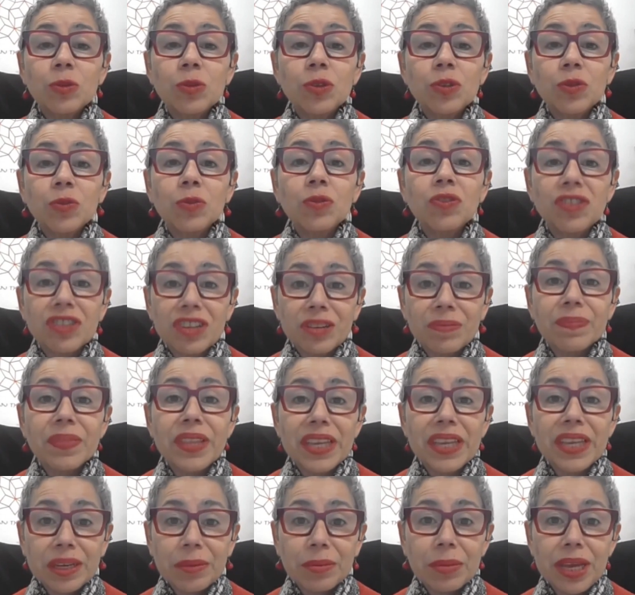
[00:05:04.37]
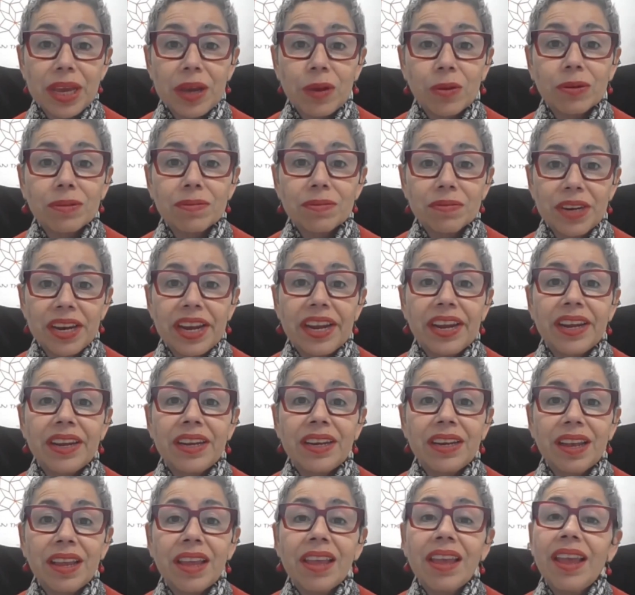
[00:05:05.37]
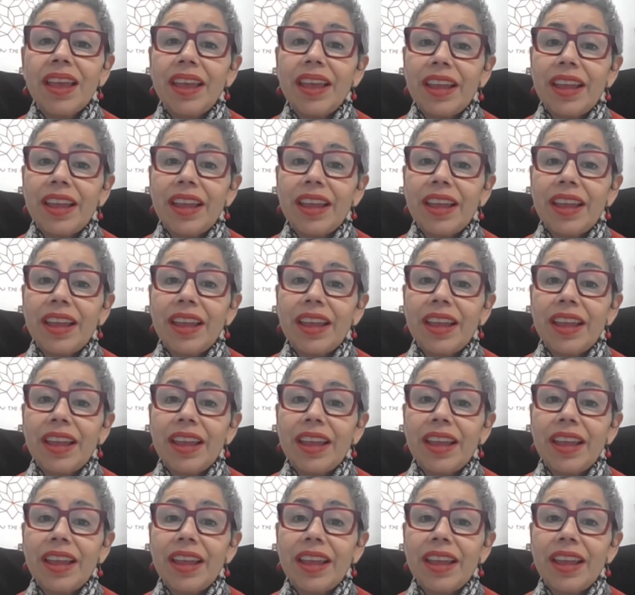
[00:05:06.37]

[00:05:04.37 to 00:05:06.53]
should do something about, right?